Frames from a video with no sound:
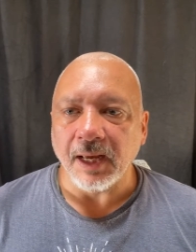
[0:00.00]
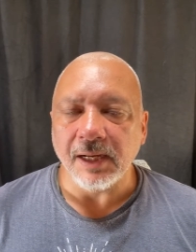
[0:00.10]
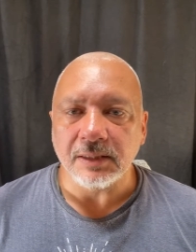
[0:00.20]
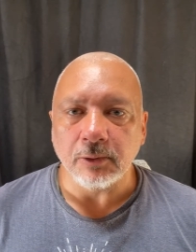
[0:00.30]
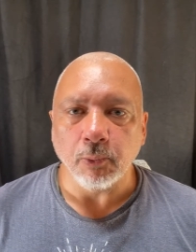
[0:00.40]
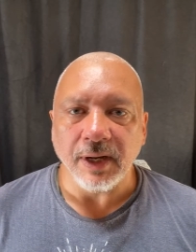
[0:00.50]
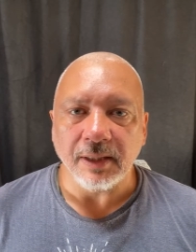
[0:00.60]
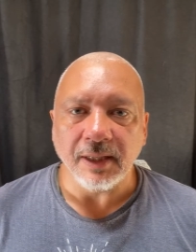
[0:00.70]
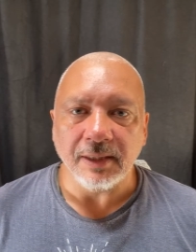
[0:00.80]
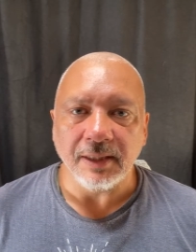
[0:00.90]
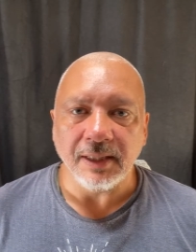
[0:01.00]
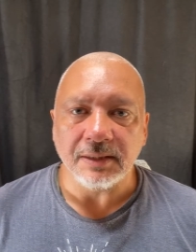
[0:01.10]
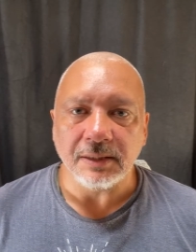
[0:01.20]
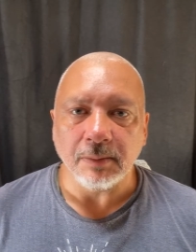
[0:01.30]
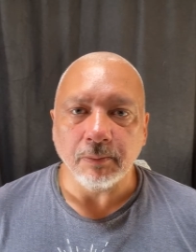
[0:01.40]
As and when they need
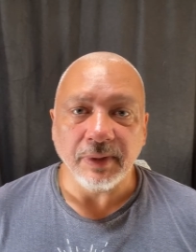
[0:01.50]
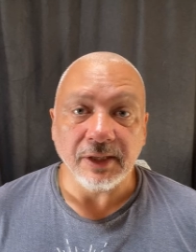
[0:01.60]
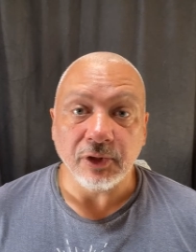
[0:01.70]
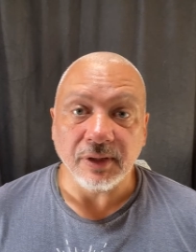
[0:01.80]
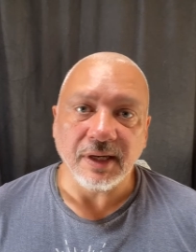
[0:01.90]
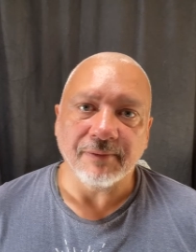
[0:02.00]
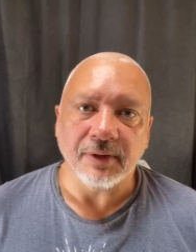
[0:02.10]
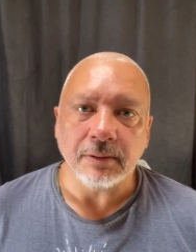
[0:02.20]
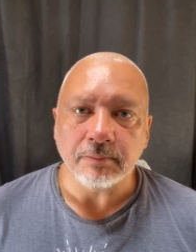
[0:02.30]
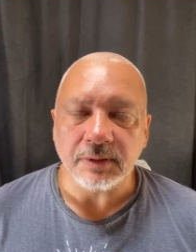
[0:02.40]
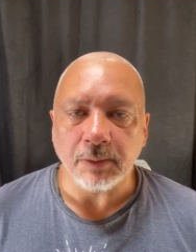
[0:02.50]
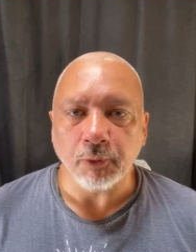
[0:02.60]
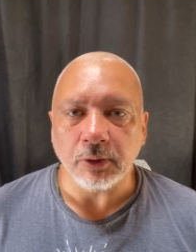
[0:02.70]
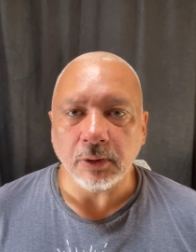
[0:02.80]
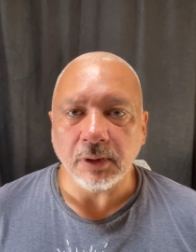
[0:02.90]
me to cover
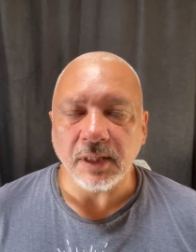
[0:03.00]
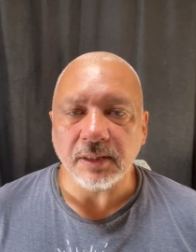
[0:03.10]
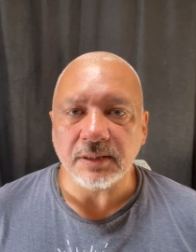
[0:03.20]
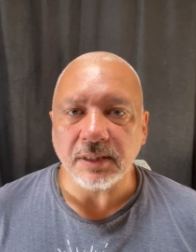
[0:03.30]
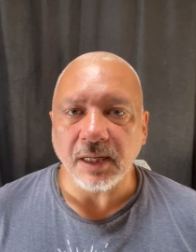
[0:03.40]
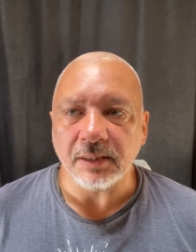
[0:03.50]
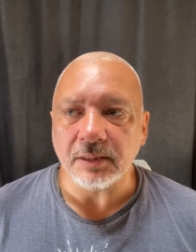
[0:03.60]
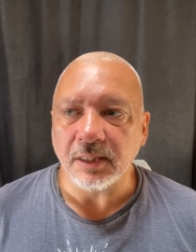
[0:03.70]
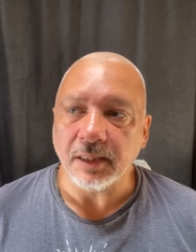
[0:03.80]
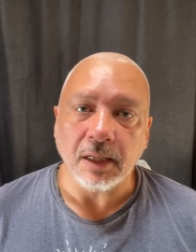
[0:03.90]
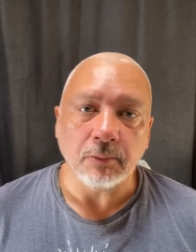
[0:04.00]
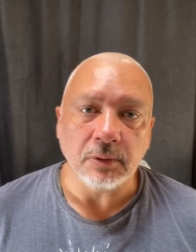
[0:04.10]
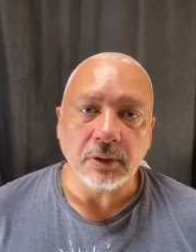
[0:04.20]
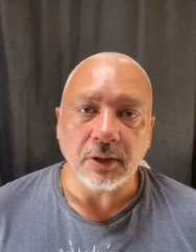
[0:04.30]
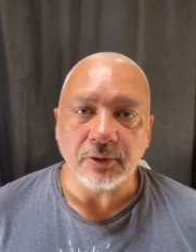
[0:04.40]
someone on another site, then I
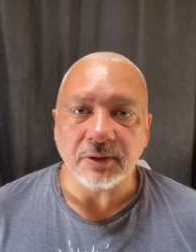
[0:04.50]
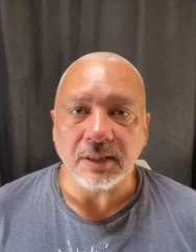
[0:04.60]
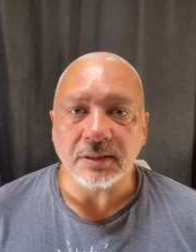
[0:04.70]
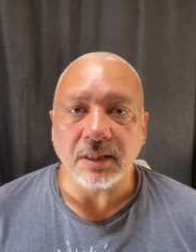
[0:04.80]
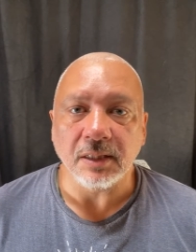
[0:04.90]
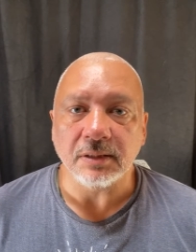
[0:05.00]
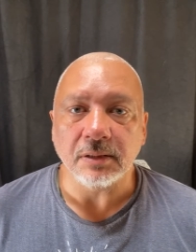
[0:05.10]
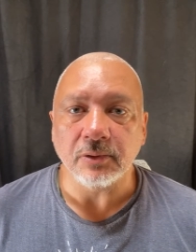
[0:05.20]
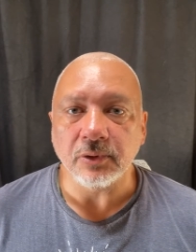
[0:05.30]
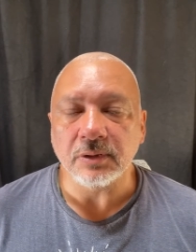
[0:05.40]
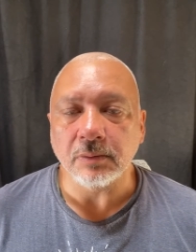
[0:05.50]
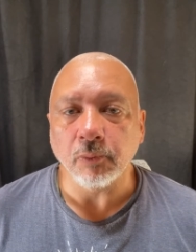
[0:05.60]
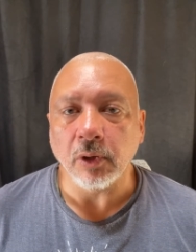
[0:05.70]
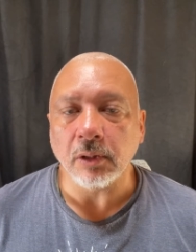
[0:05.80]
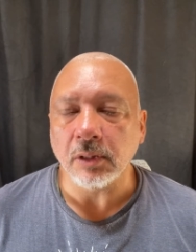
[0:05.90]
will go to that site and do some
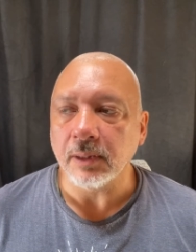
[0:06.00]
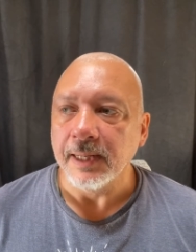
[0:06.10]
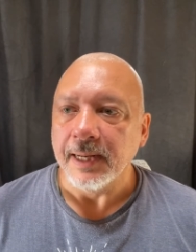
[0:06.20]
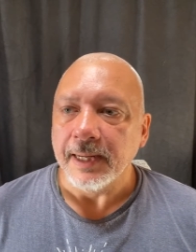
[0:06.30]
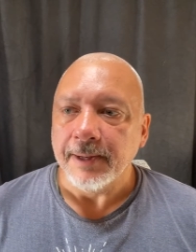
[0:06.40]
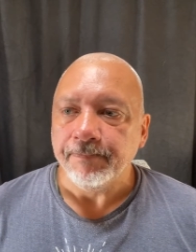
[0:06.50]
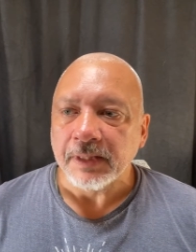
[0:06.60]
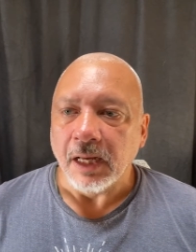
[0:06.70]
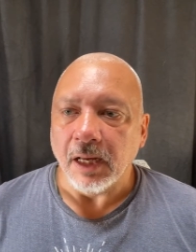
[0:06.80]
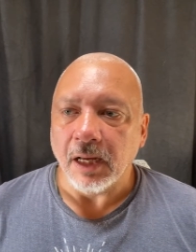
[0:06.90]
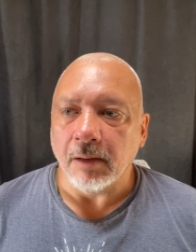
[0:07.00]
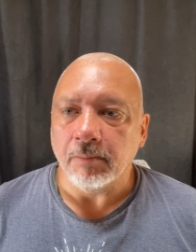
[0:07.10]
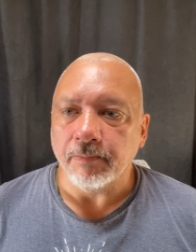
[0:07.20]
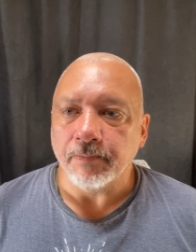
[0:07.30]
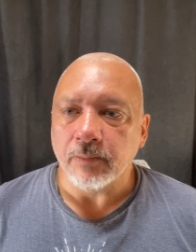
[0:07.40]
work. And
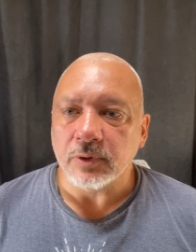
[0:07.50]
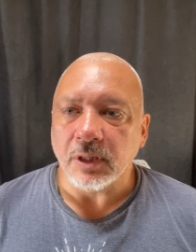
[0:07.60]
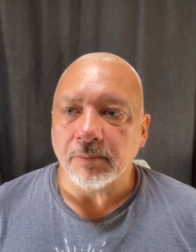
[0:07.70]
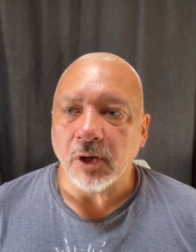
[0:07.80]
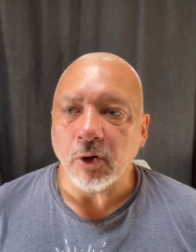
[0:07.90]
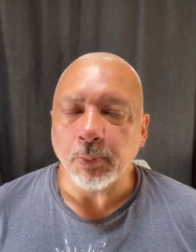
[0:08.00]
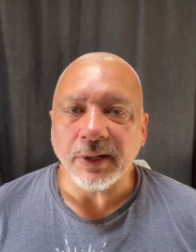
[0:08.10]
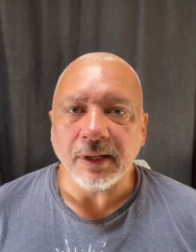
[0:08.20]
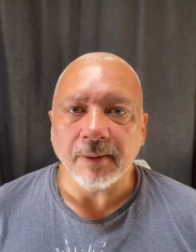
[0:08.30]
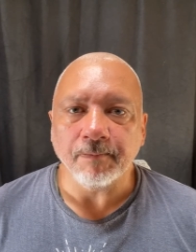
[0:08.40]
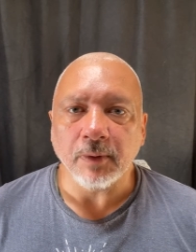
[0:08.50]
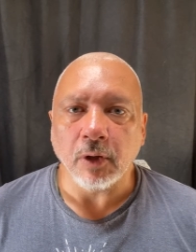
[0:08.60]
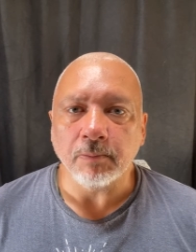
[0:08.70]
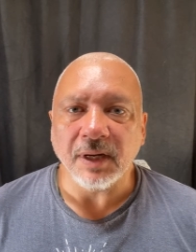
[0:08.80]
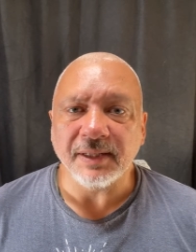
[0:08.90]
so I'm hoping
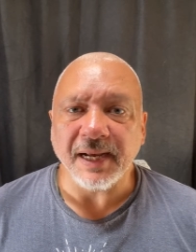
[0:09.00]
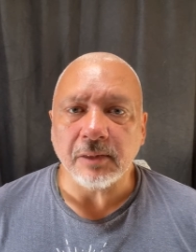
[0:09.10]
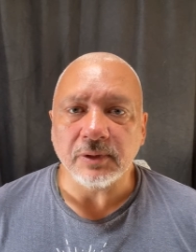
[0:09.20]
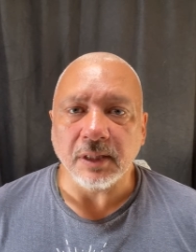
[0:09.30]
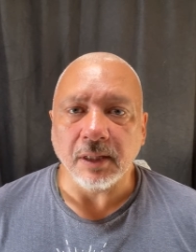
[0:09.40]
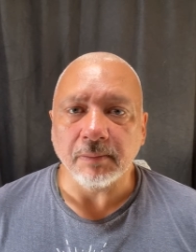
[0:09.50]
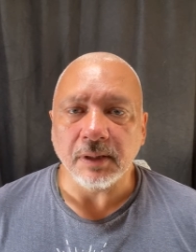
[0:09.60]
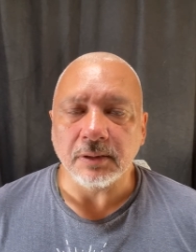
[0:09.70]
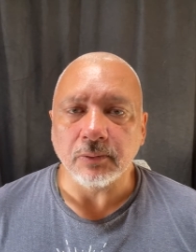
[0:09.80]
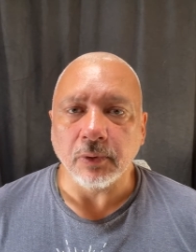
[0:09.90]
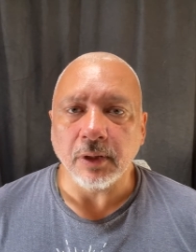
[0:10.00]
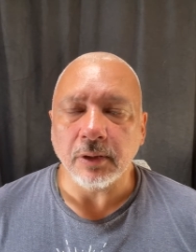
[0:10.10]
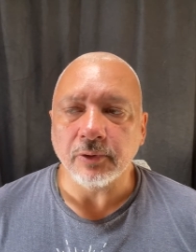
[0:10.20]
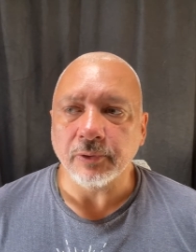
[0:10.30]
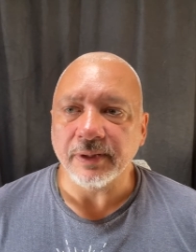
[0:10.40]
on my downtime, as it
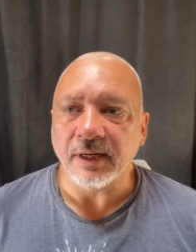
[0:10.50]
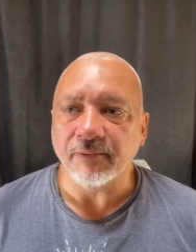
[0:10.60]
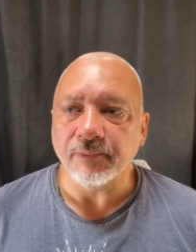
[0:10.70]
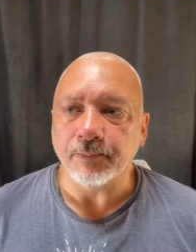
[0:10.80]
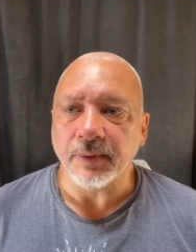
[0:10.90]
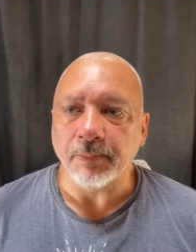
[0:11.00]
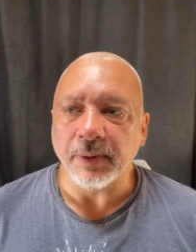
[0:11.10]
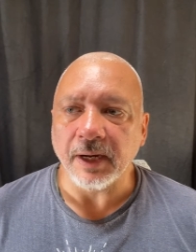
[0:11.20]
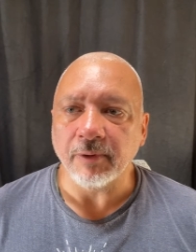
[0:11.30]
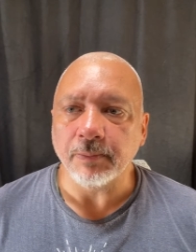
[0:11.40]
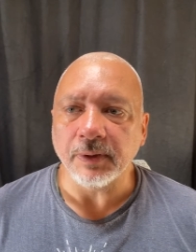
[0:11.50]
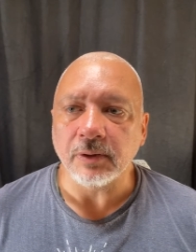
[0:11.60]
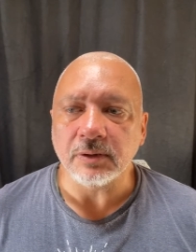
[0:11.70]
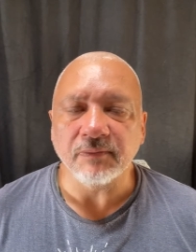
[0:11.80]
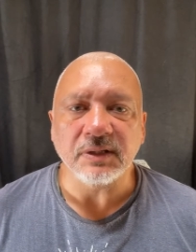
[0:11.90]
were, during that period,
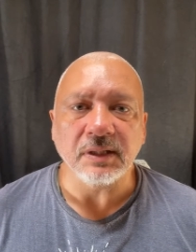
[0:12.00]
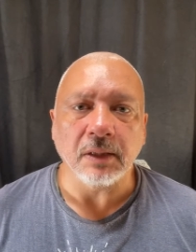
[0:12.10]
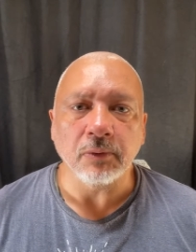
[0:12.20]
because obviously I